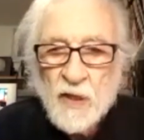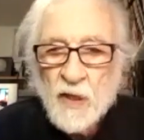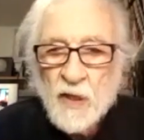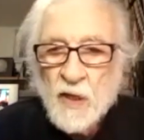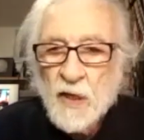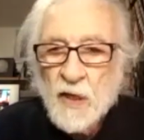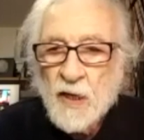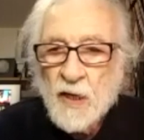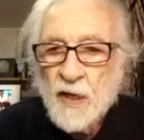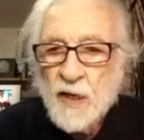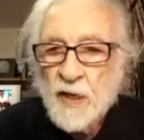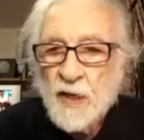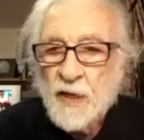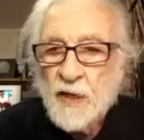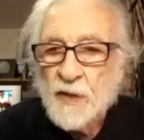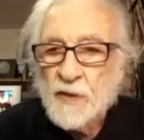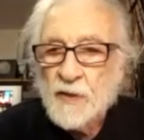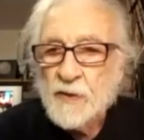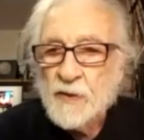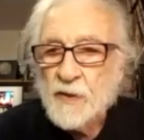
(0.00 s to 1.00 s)

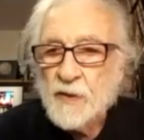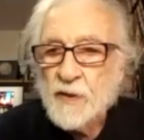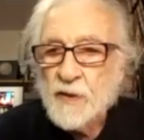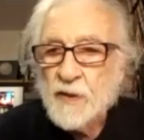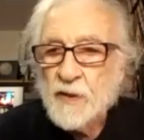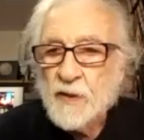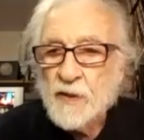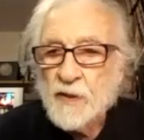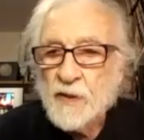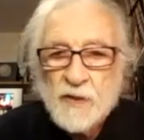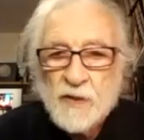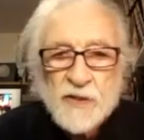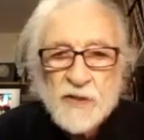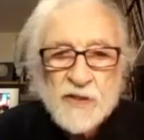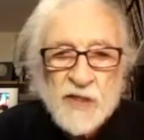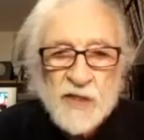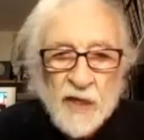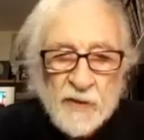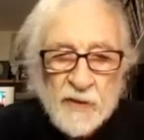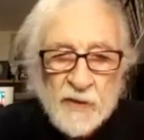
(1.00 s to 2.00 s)
and the
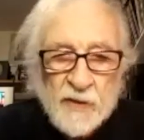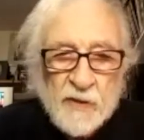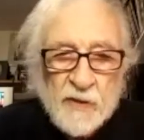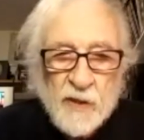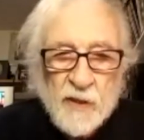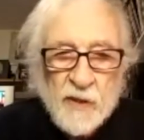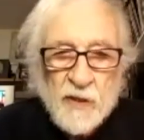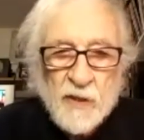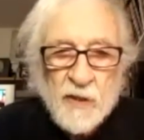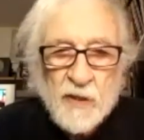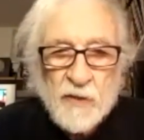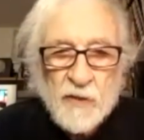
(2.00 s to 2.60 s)
set, and